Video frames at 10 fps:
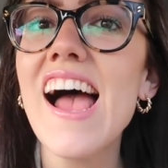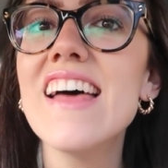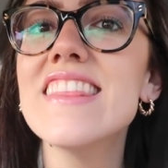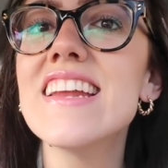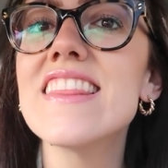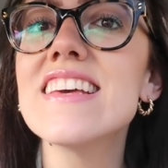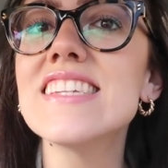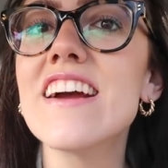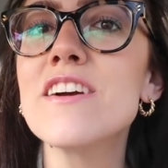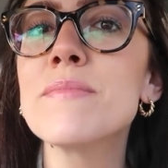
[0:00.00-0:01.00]
And then this
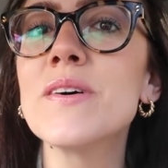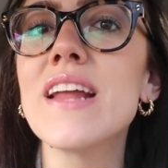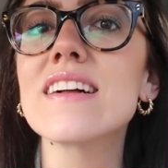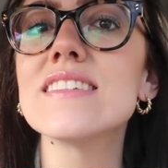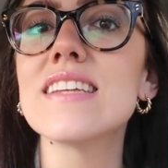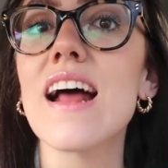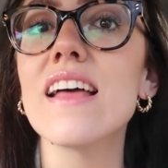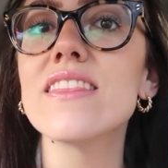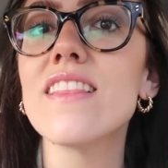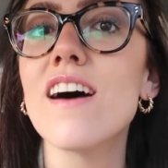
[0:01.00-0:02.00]
herringbone necklace that
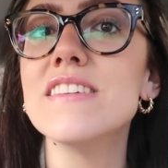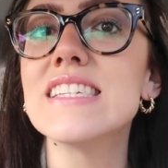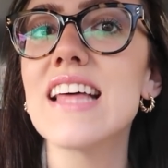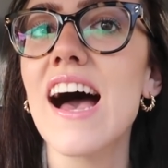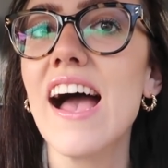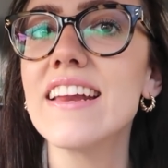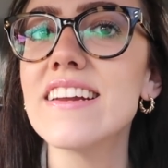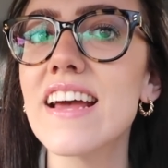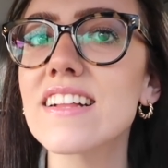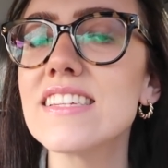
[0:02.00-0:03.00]
I love is the Ina
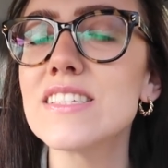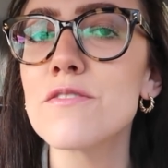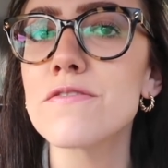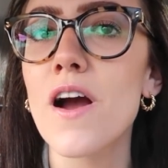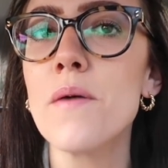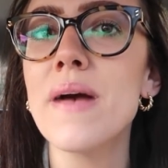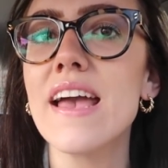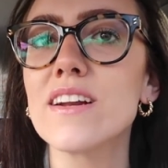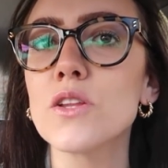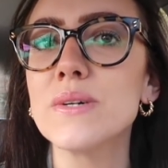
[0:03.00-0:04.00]
necklace from
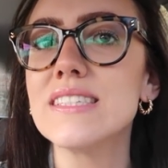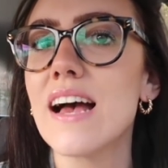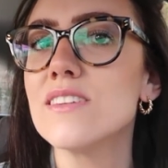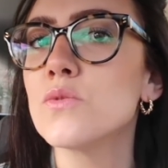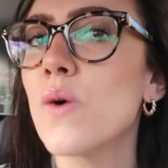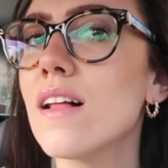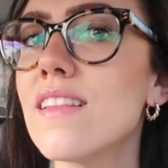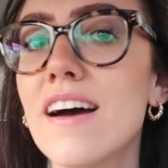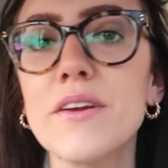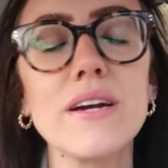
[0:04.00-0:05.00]
Ana Luisa as well. A
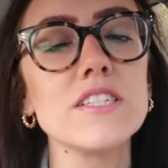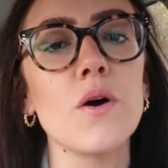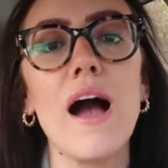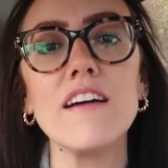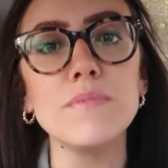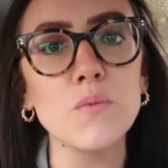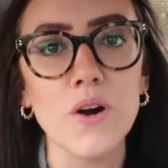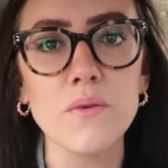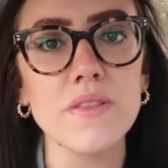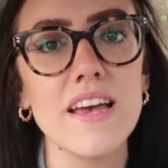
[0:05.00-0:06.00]
lot of you guys know I've been
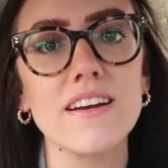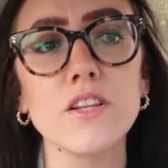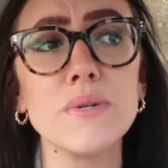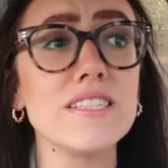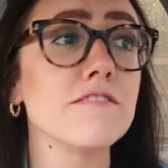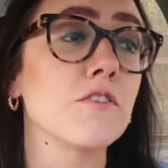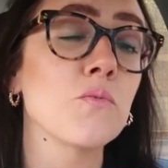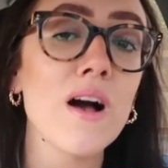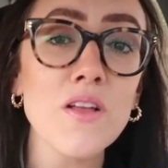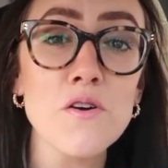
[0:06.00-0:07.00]
working with Ana Luisa for
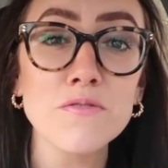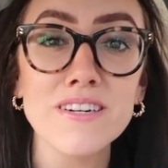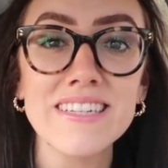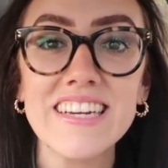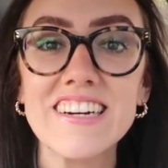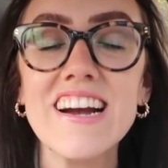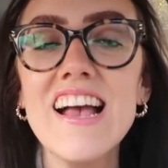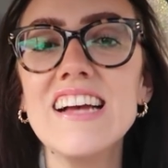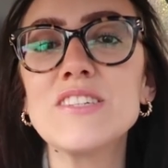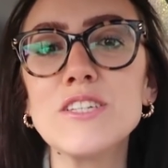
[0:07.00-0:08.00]
well over a year.
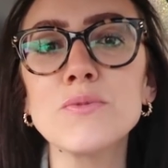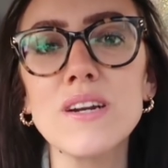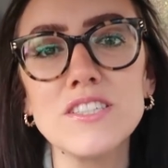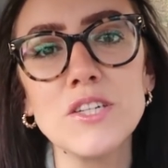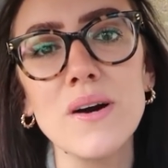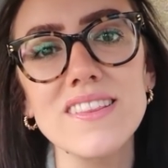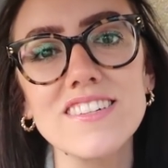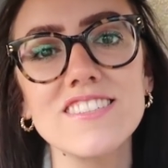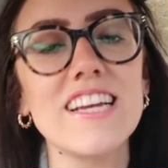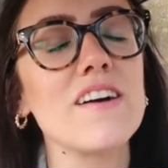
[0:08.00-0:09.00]
And so I just wanted to do a
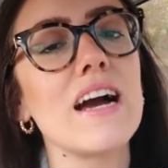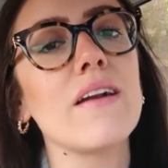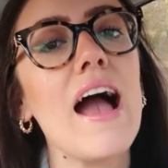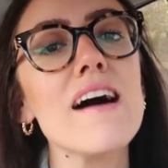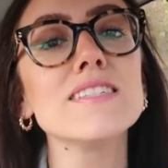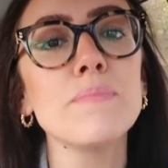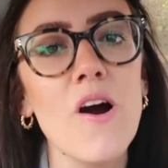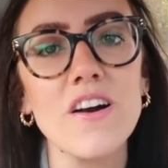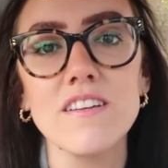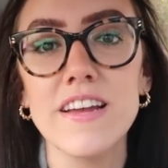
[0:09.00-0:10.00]
little shout out as
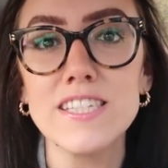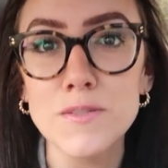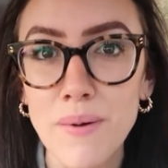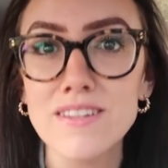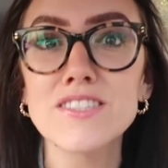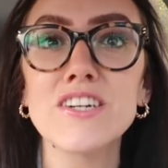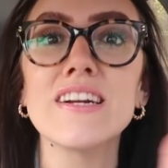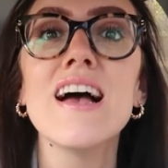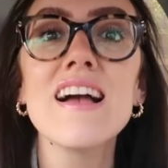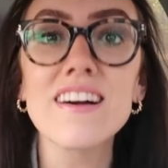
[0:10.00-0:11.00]
part of a
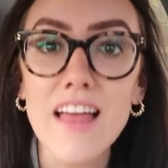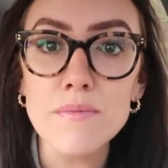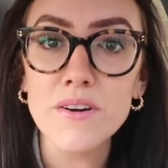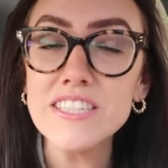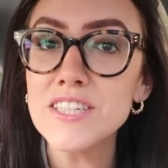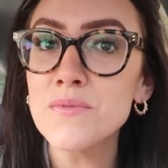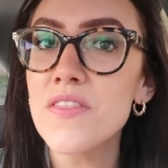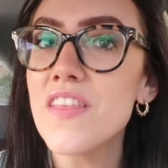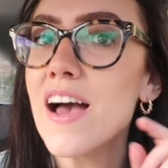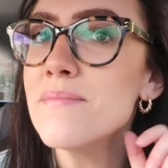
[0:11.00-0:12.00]
sponsored collaboration
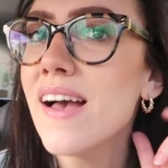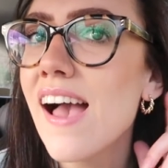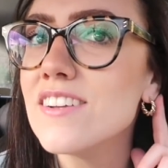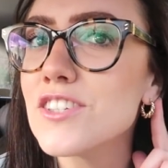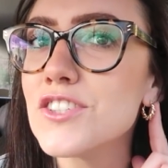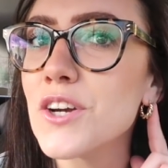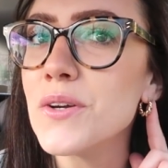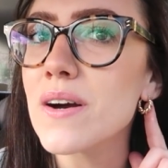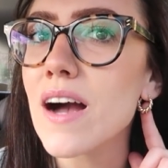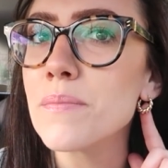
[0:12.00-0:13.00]
with them and just show
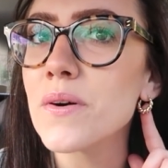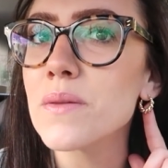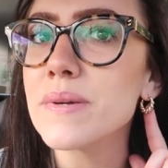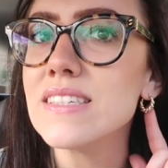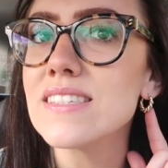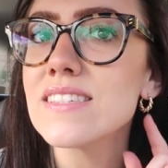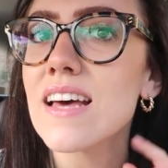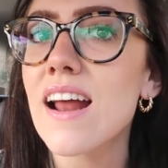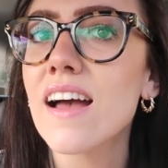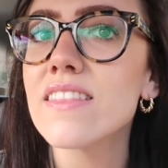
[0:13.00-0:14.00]
you a couple of the pieces
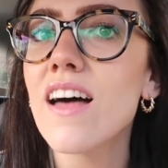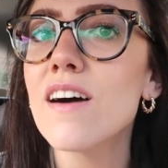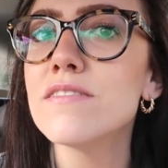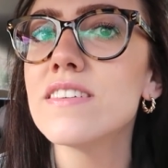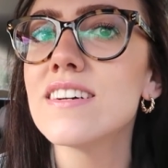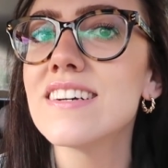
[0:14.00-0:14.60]
that I love.